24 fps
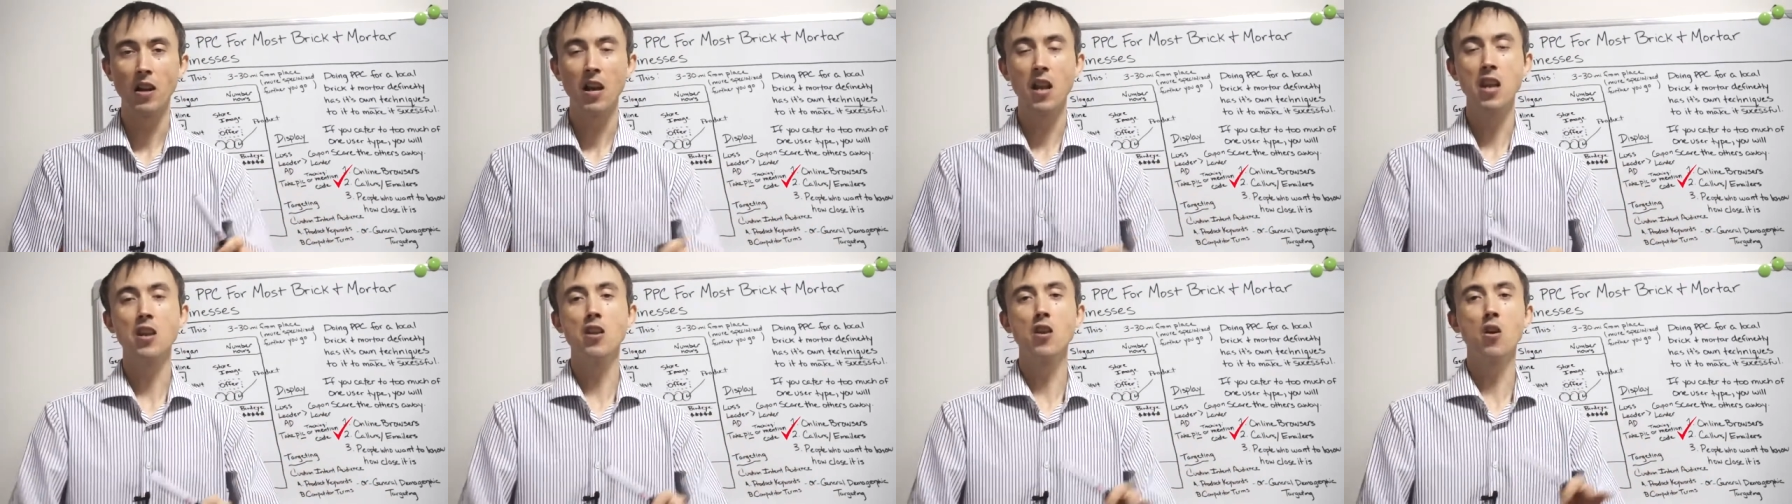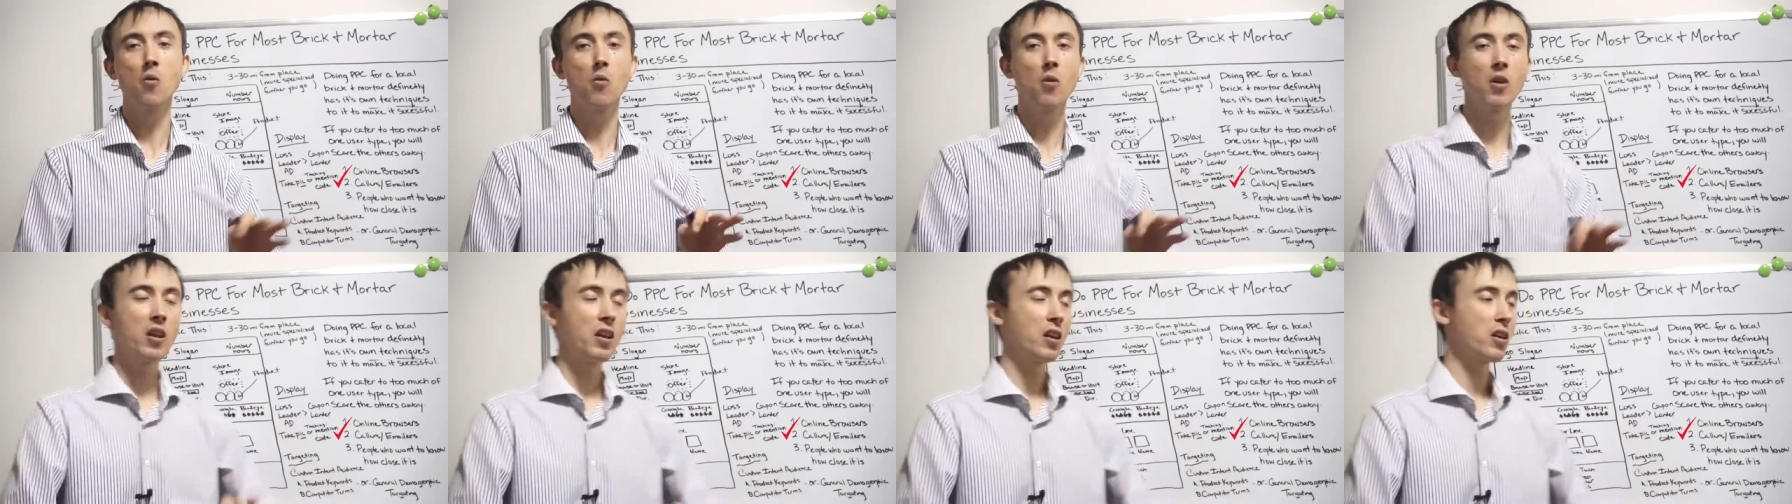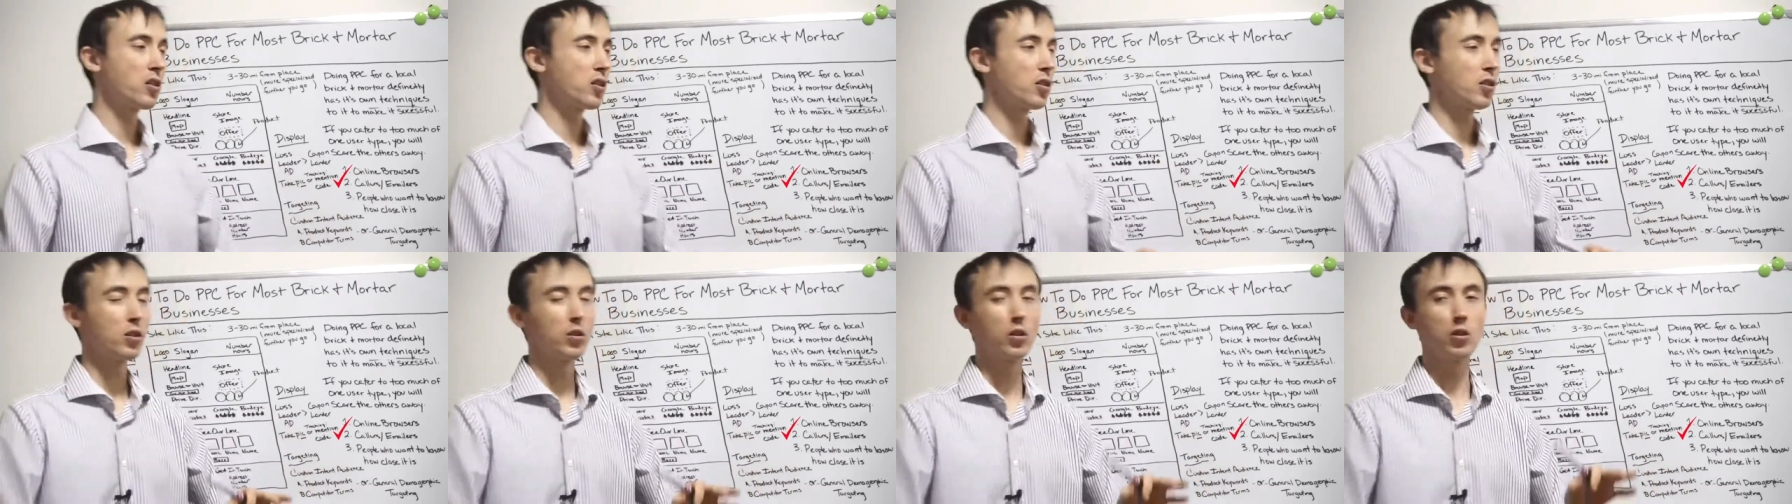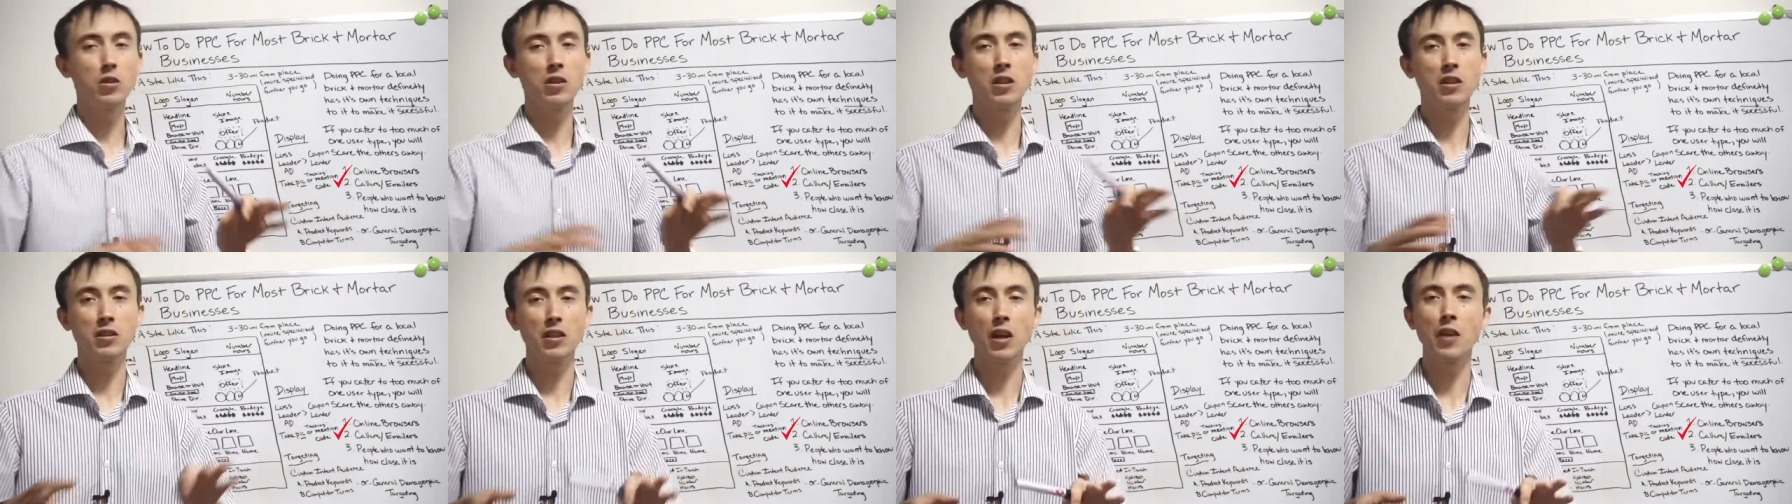and you don't want to
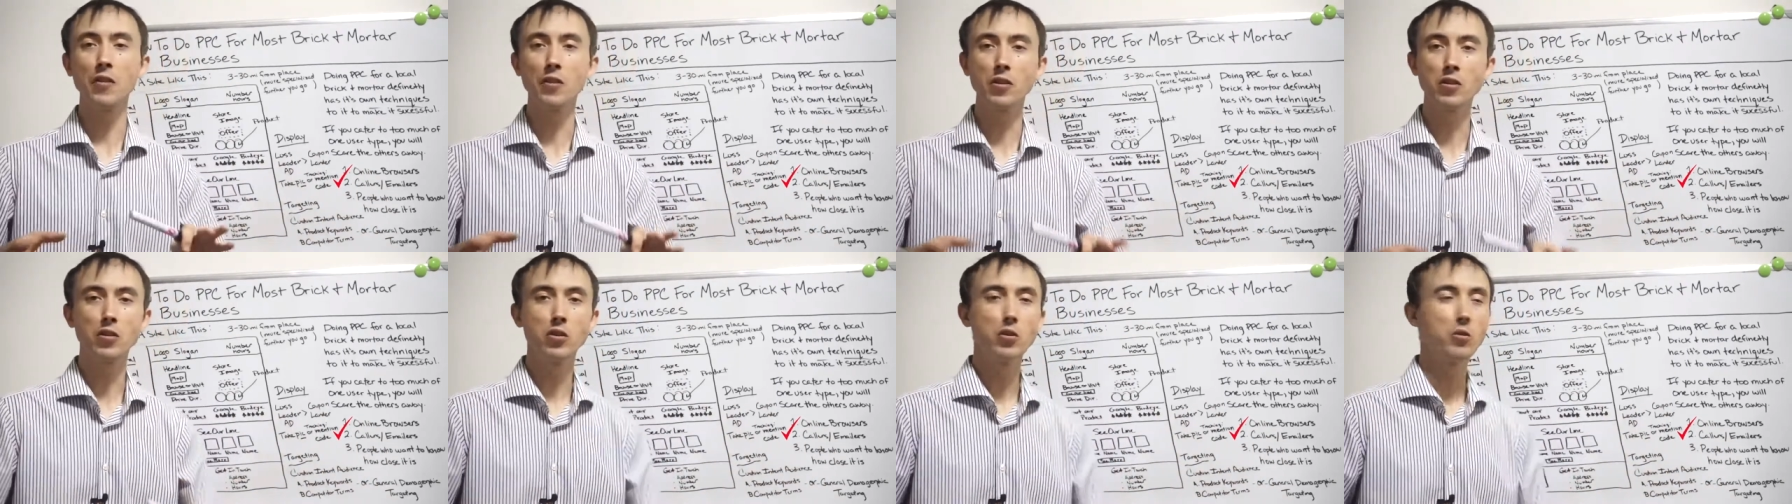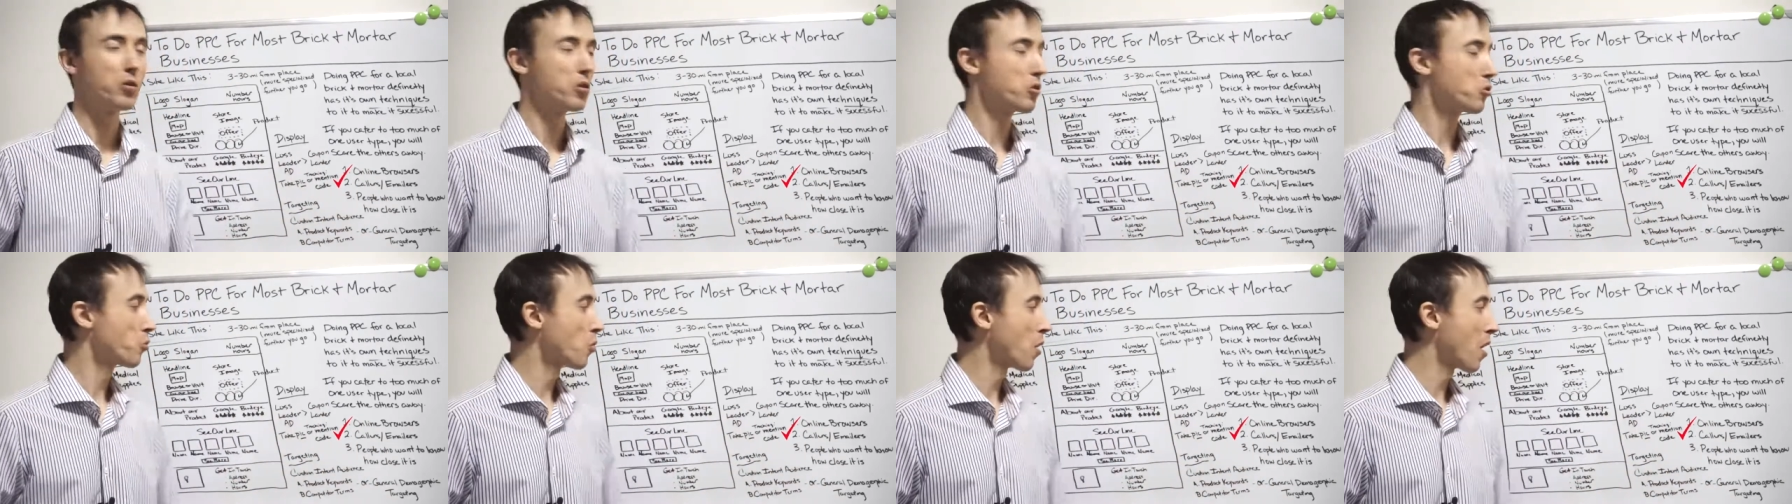exclude these other two as